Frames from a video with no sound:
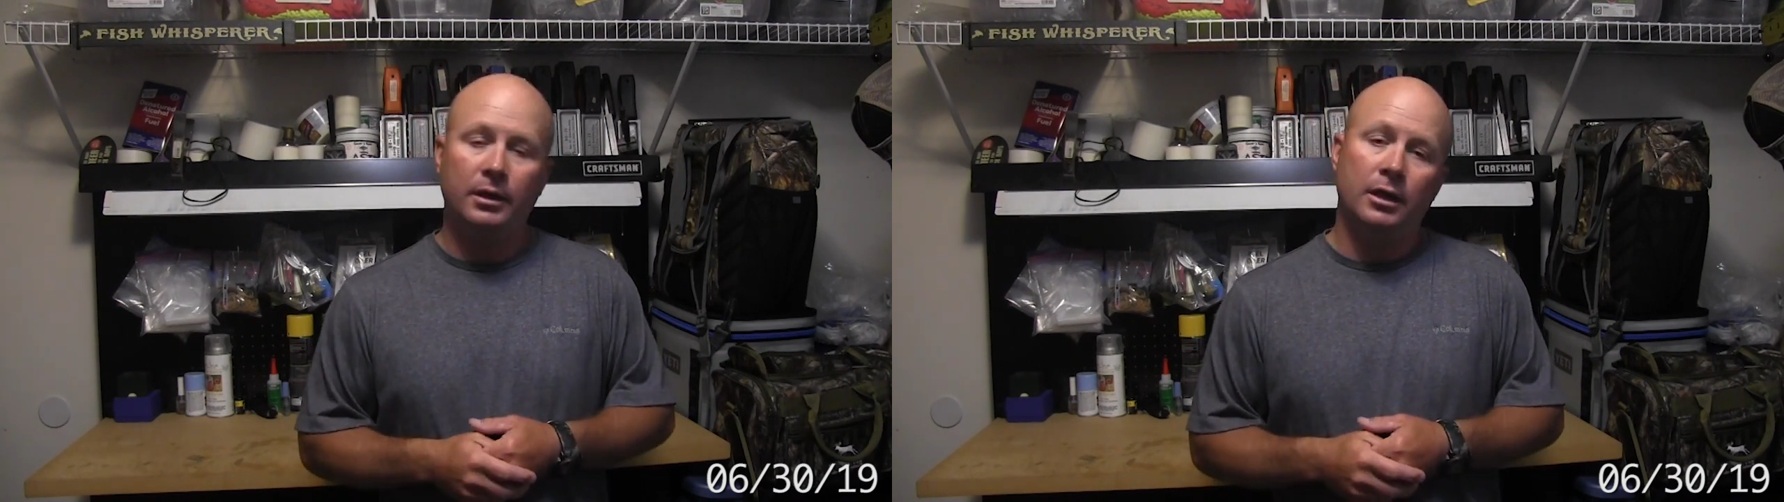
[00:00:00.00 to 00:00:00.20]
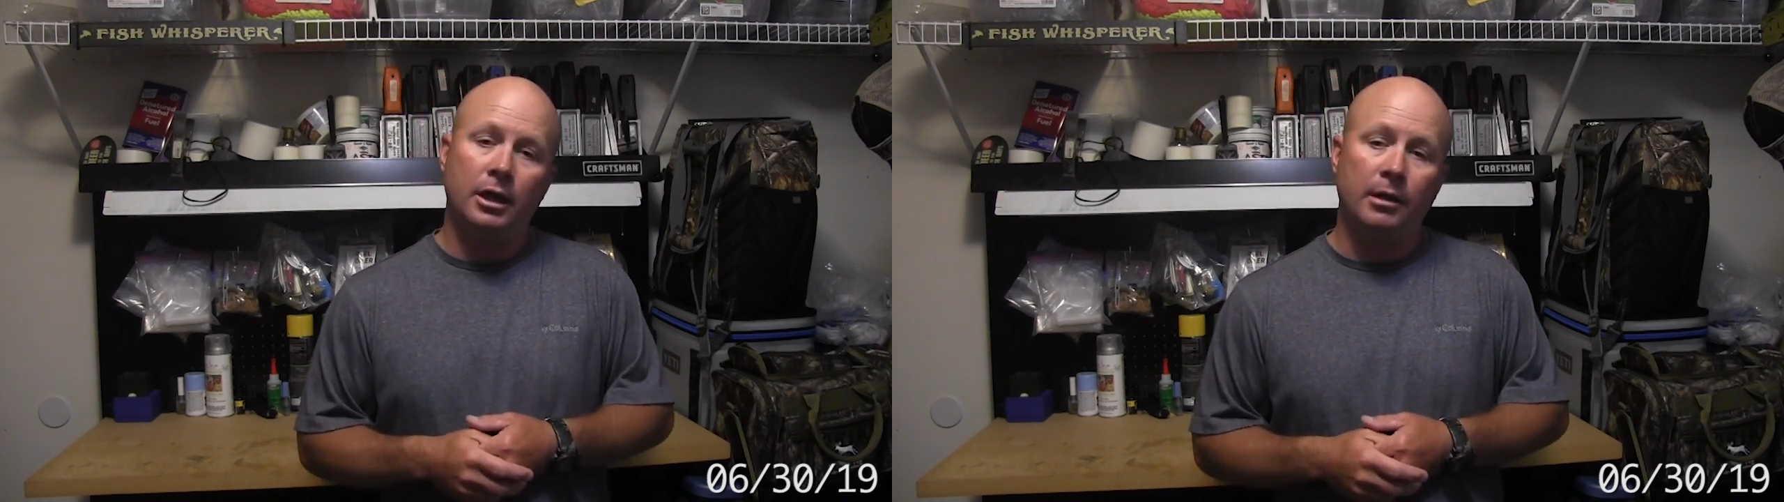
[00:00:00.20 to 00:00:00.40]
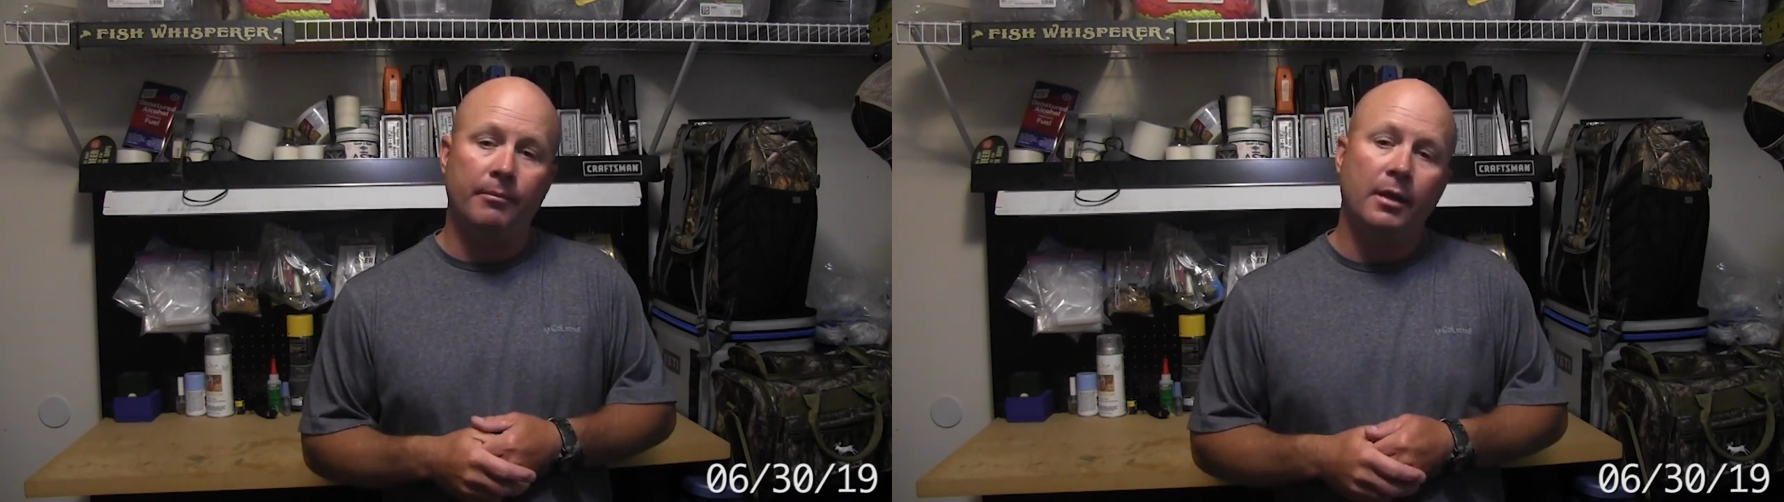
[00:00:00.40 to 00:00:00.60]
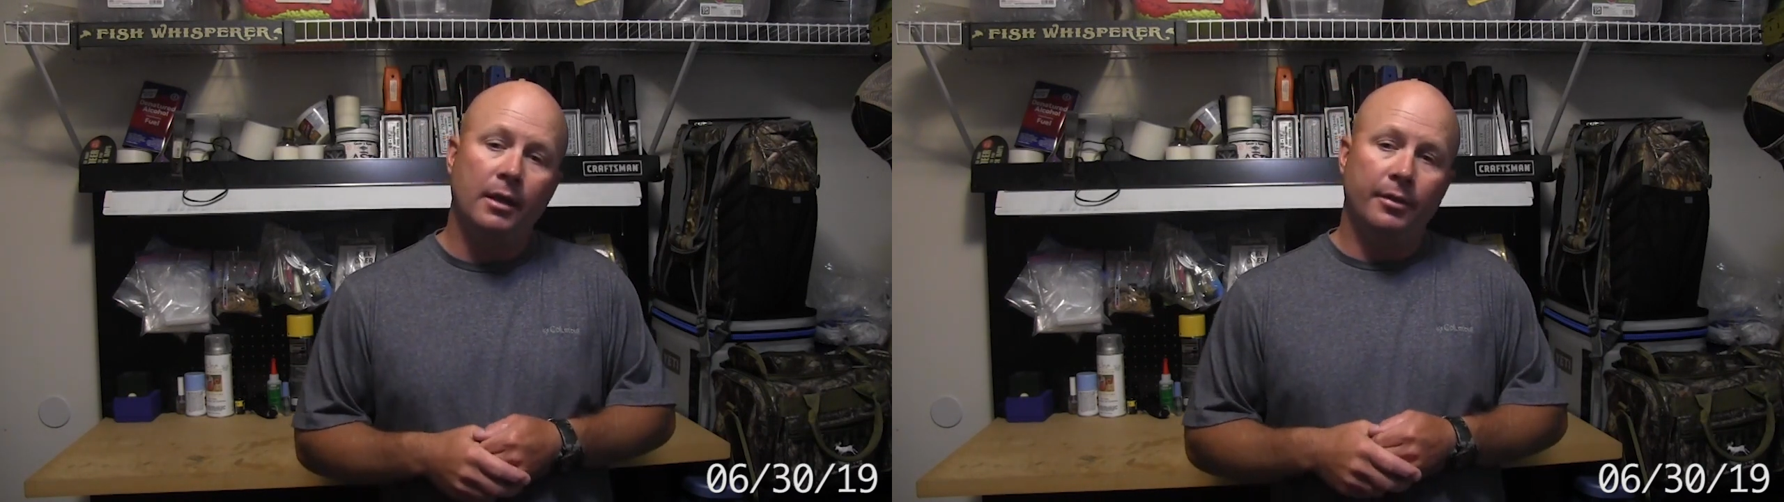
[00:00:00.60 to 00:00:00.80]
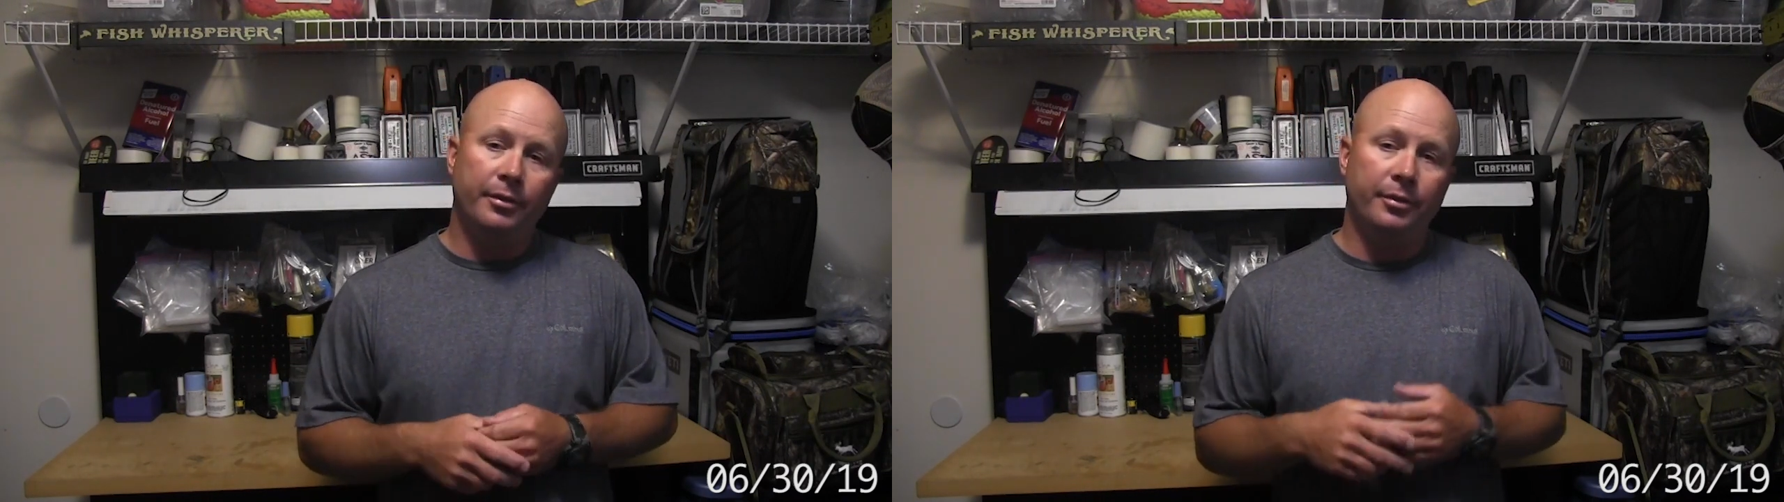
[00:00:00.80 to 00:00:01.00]
The
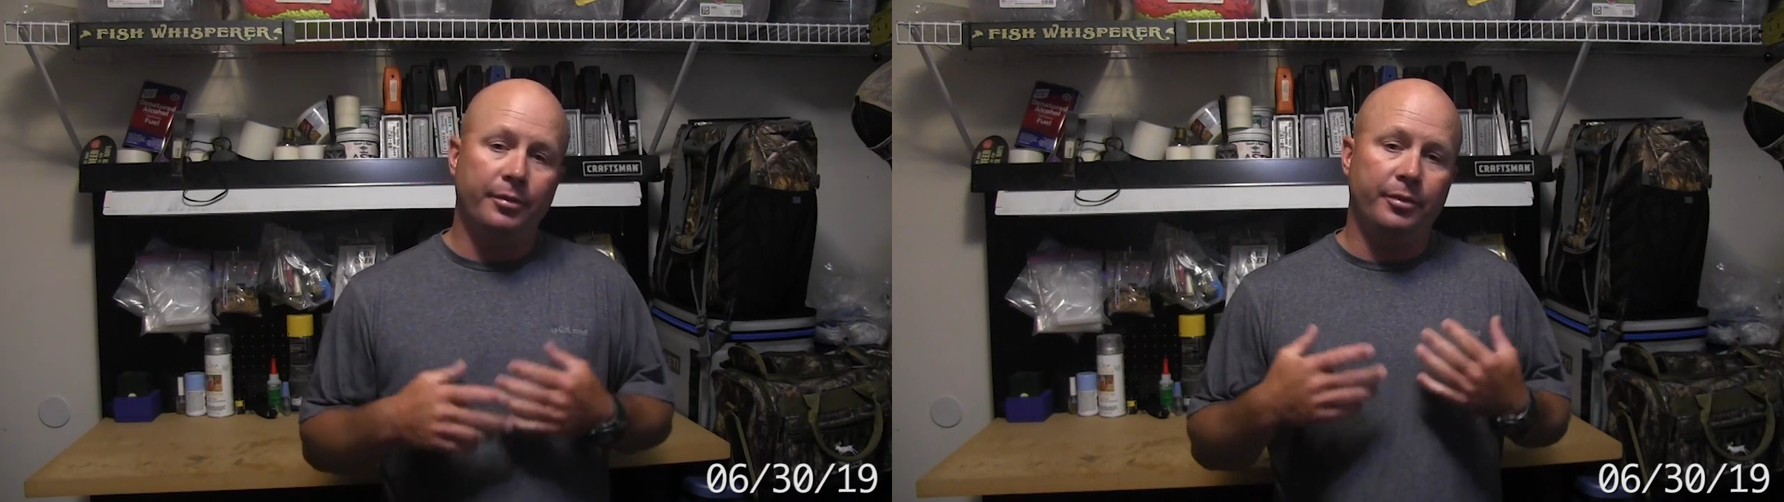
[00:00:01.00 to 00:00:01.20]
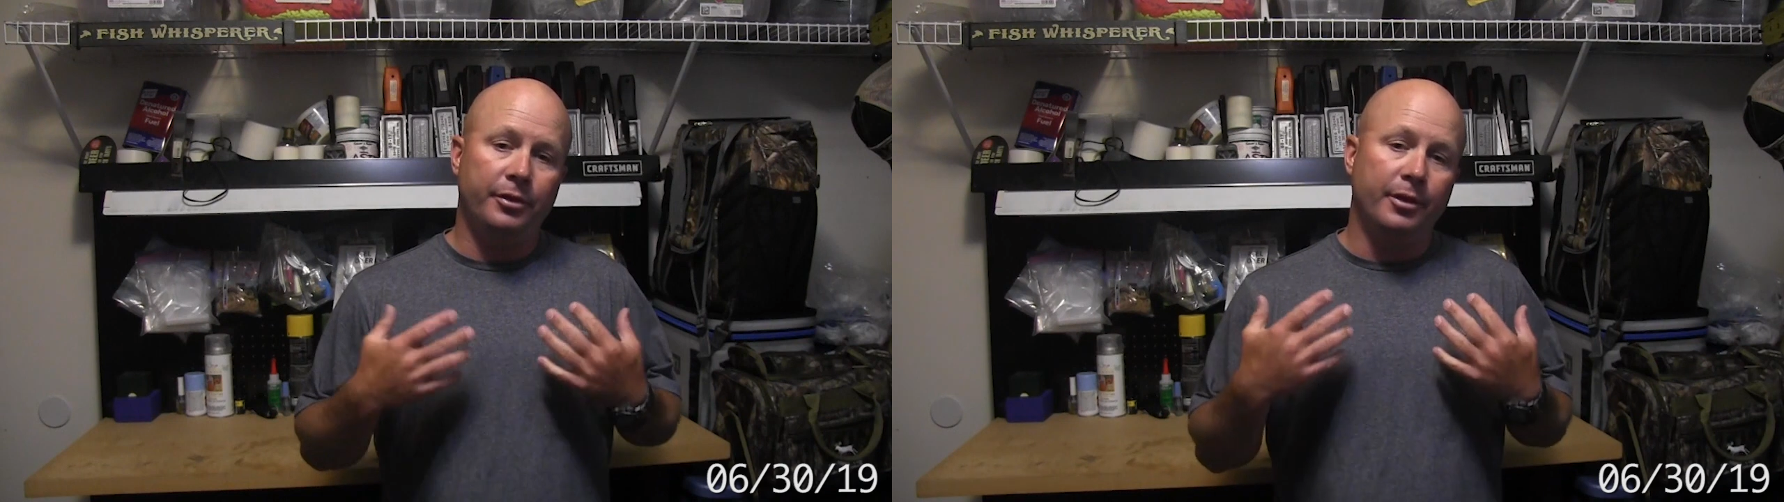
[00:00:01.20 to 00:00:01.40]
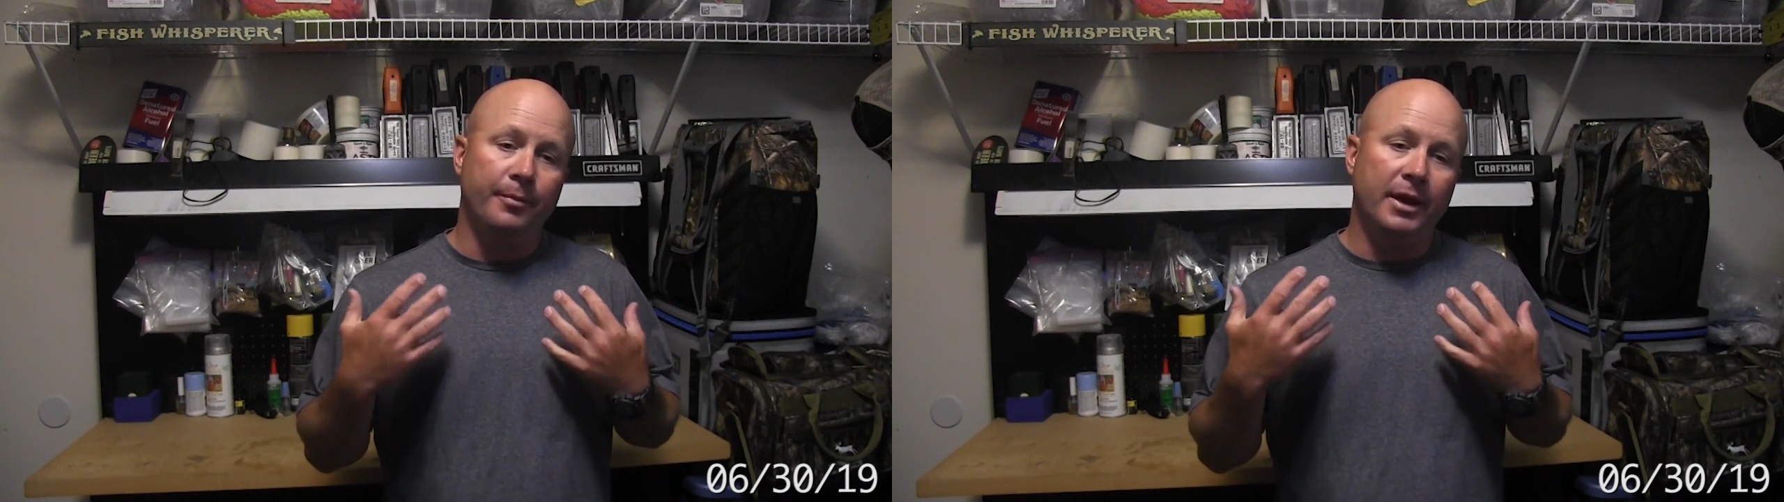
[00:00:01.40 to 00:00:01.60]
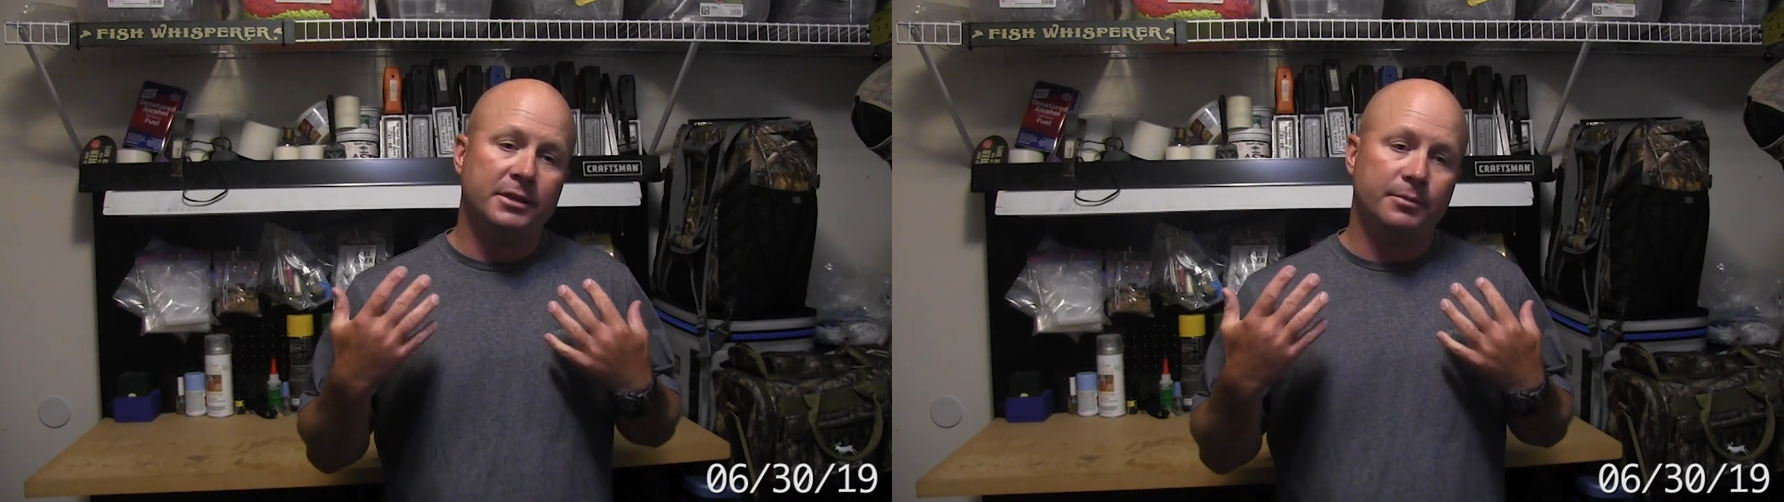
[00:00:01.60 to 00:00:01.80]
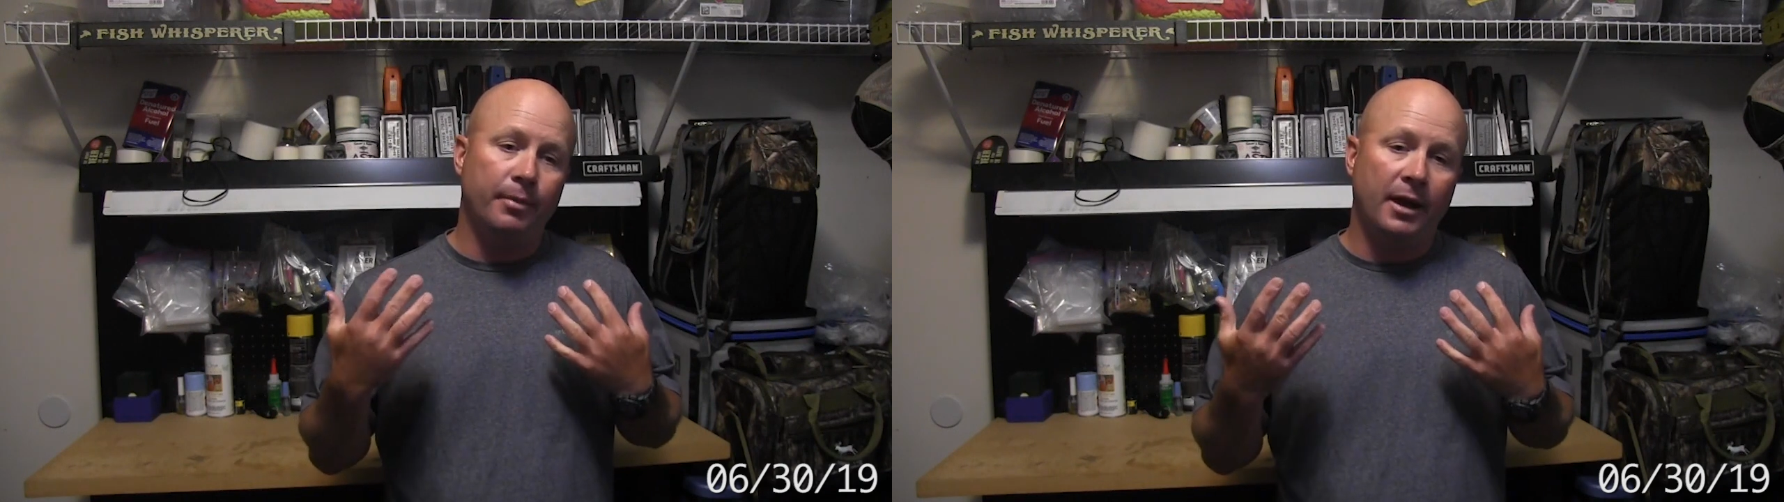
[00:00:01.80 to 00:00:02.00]

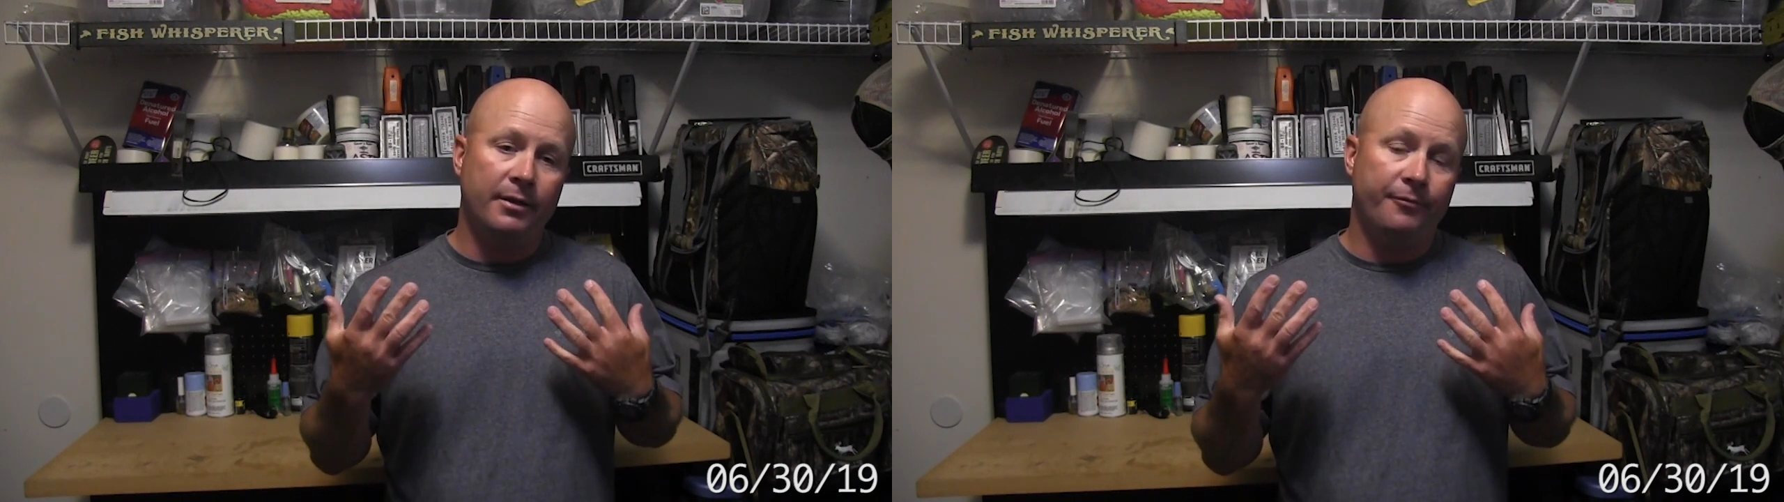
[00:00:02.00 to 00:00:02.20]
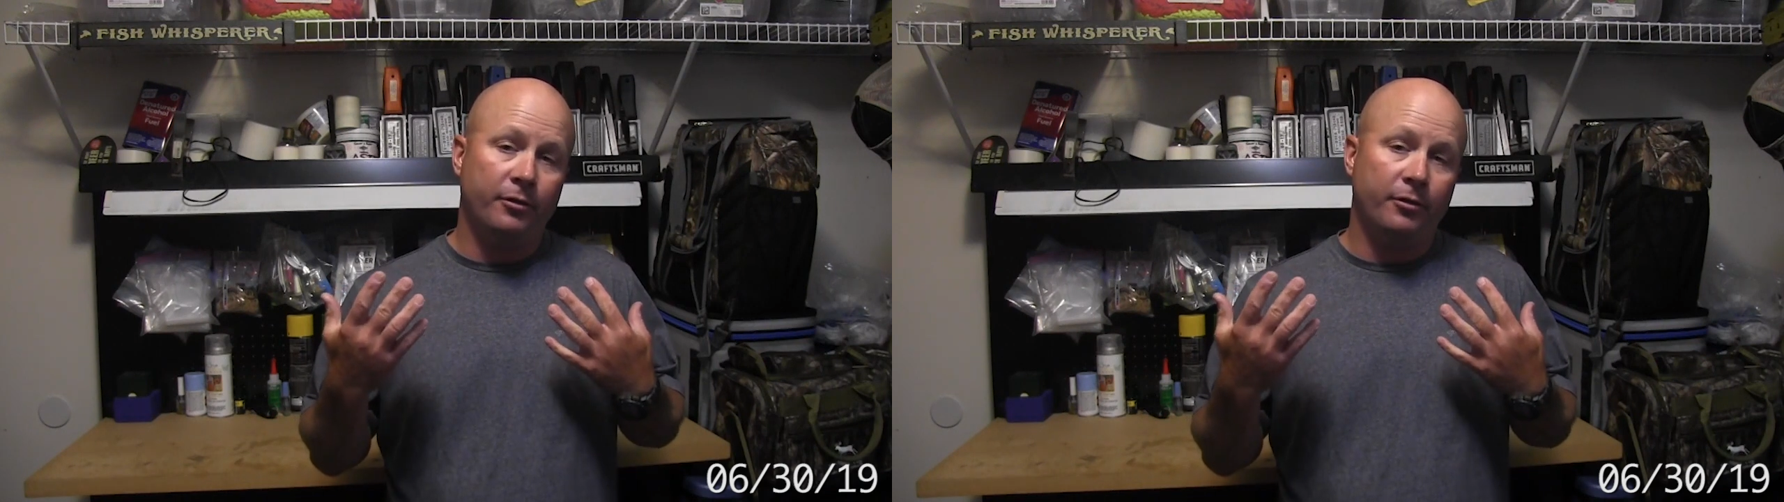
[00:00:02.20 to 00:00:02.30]
best bite